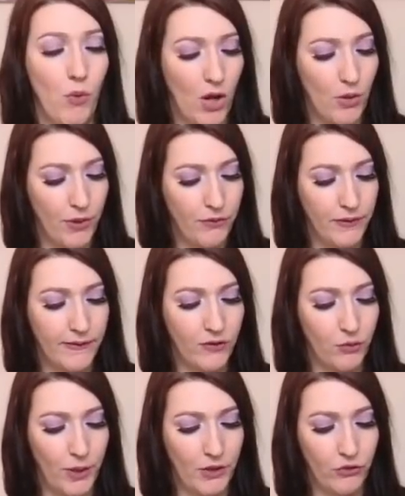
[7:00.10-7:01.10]
to walk away from the
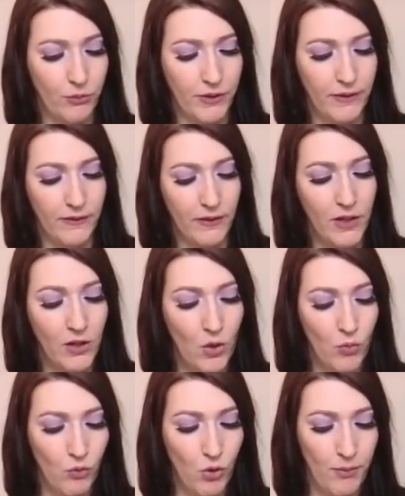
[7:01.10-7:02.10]
situation with this
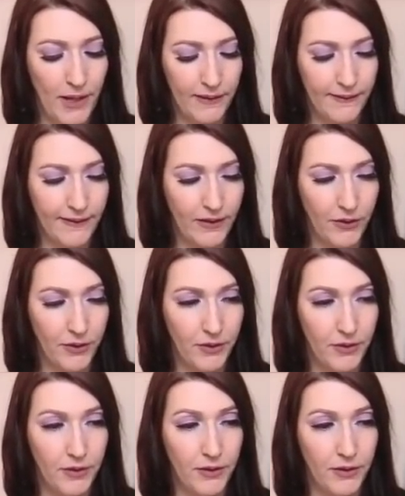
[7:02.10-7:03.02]
romance here.